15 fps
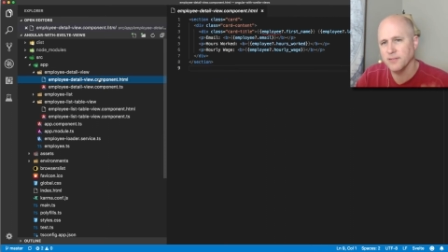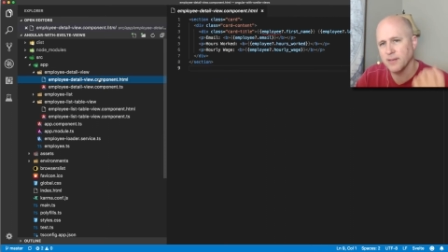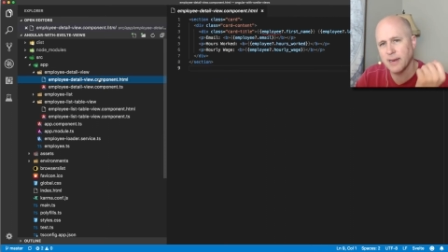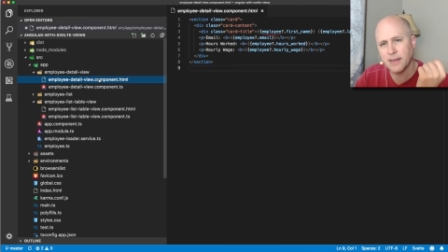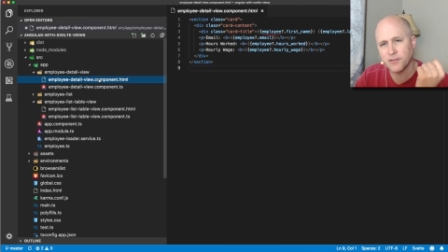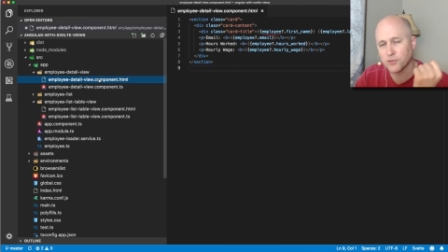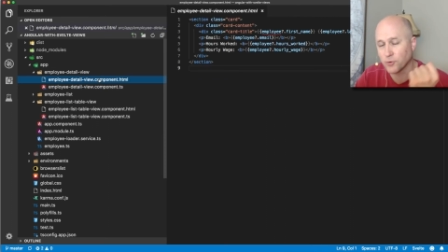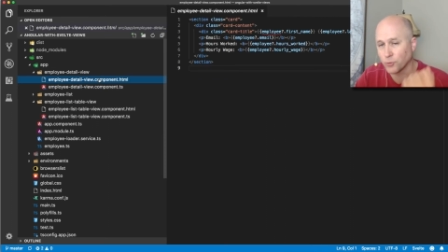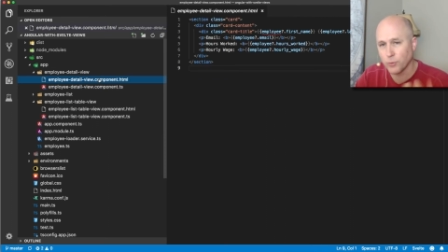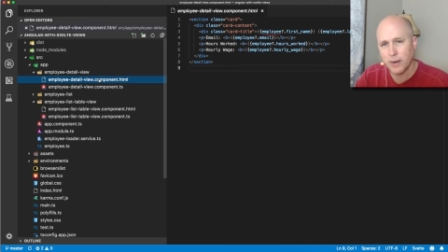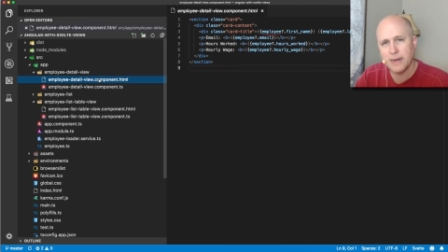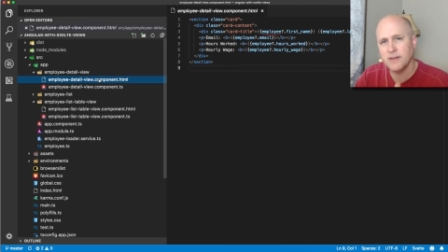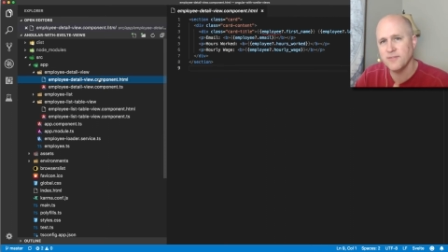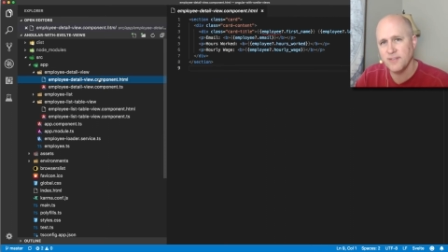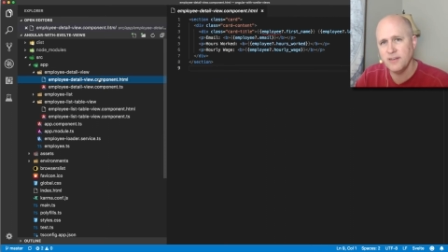It has
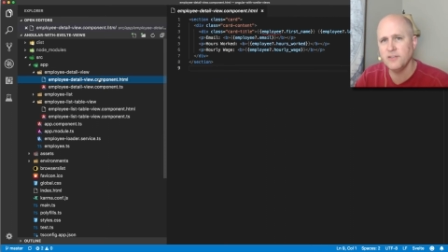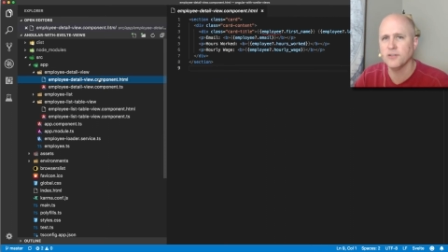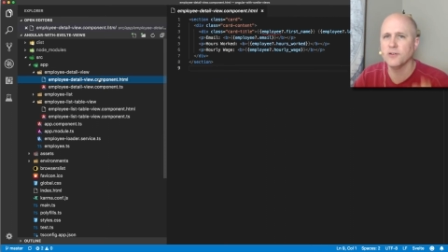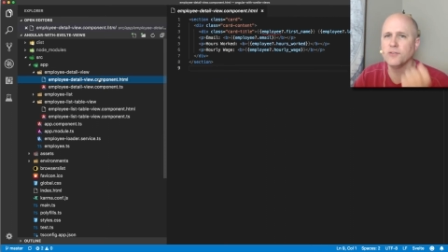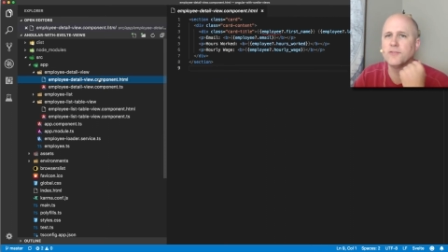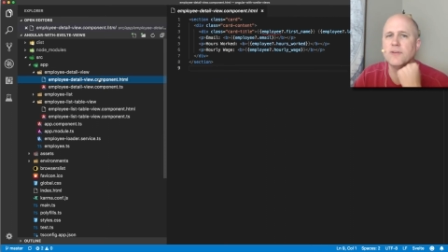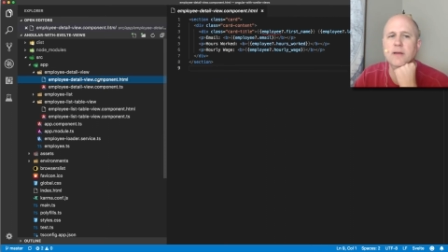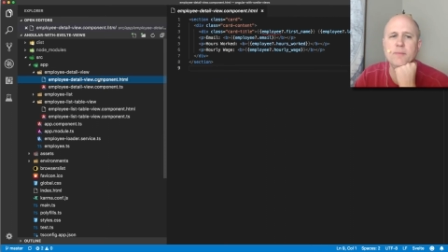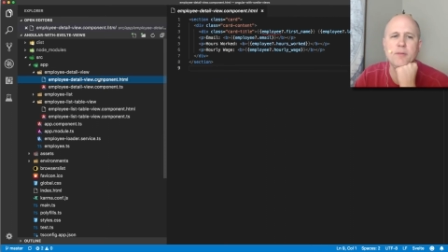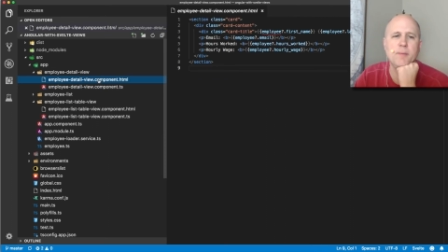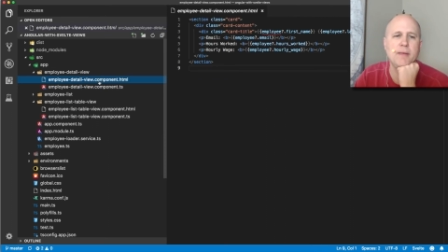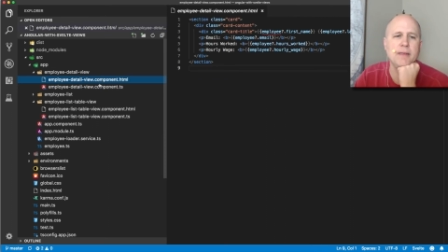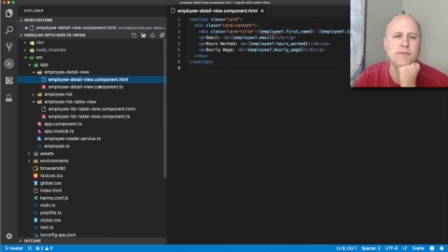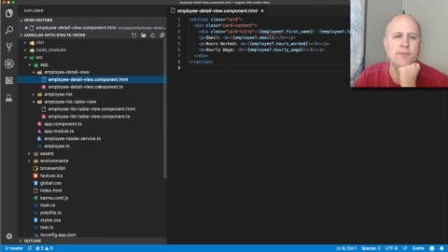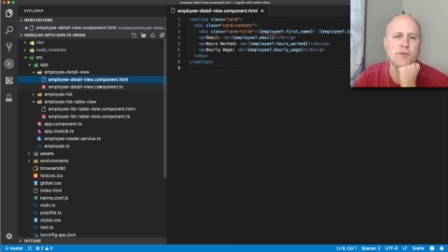great features for
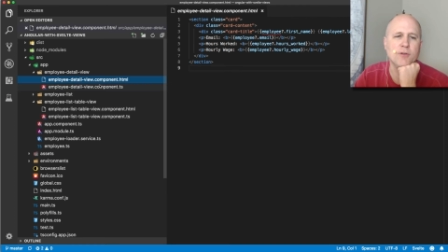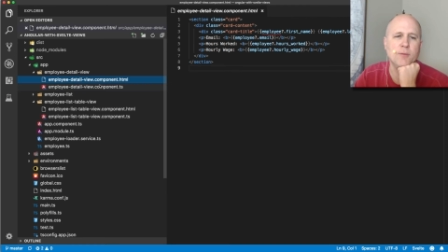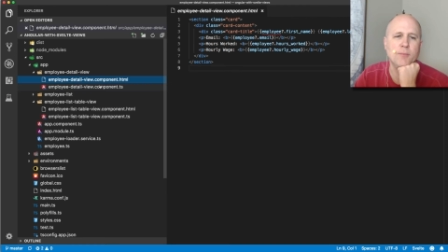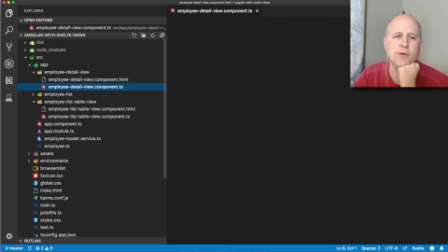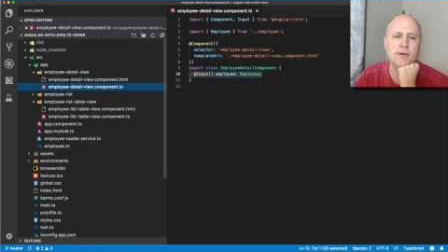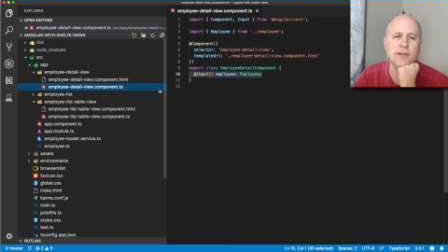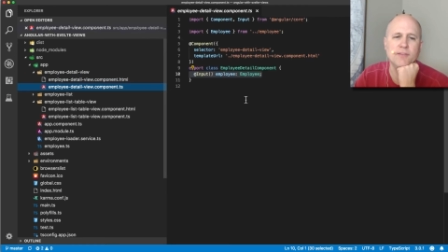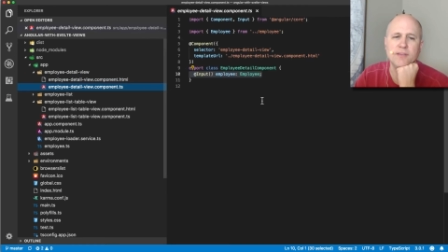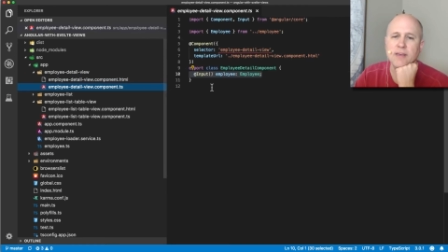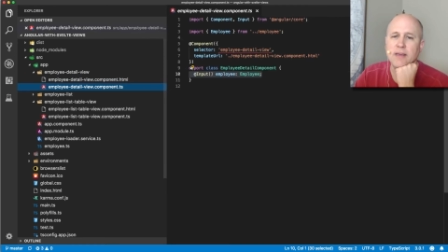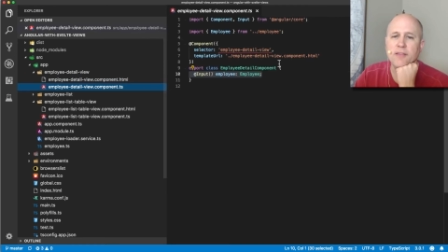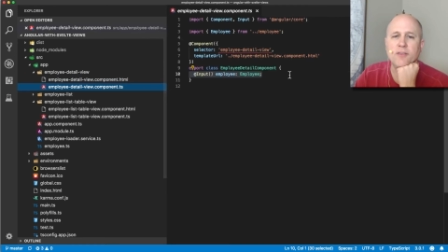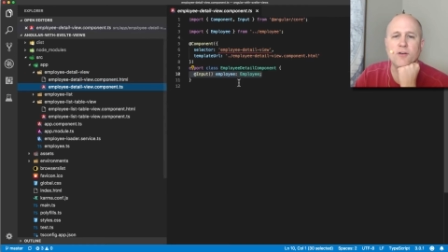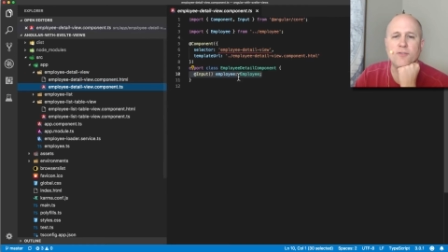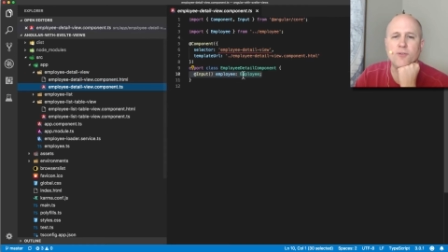implementing view components.
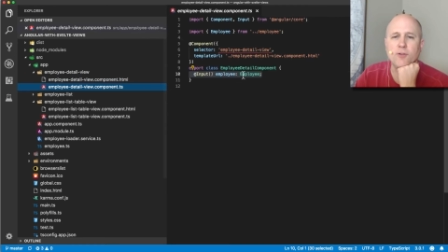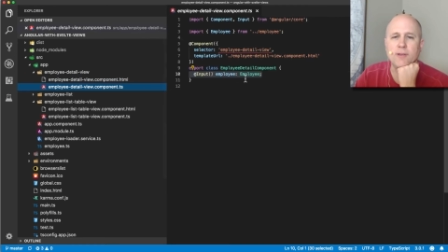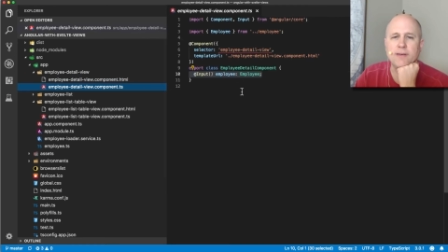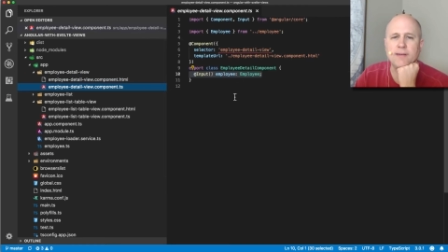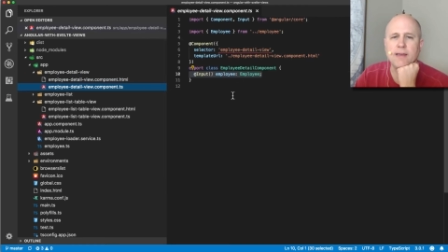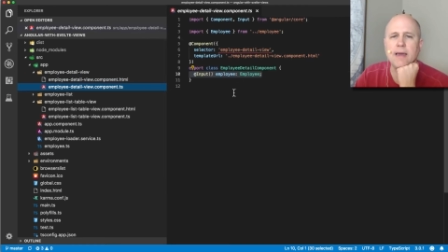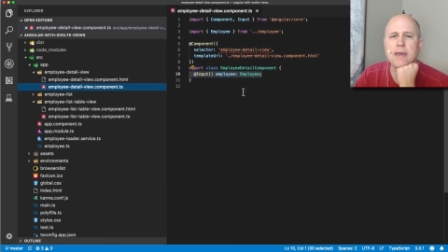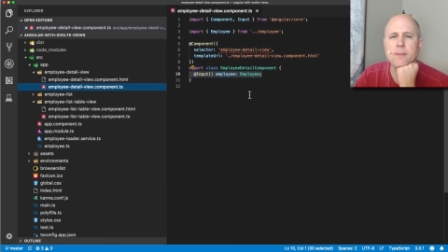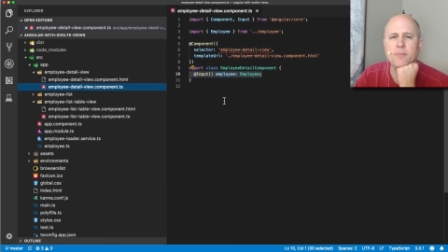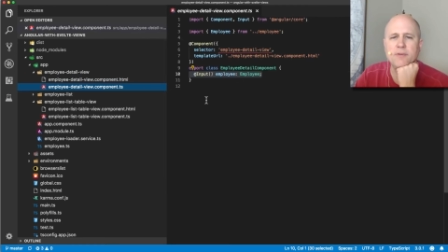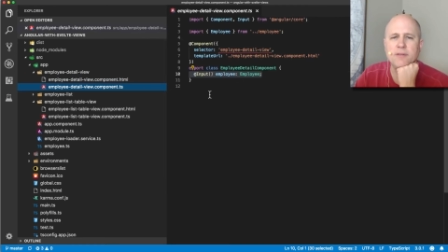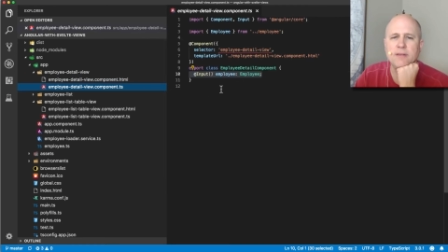They're fully typed,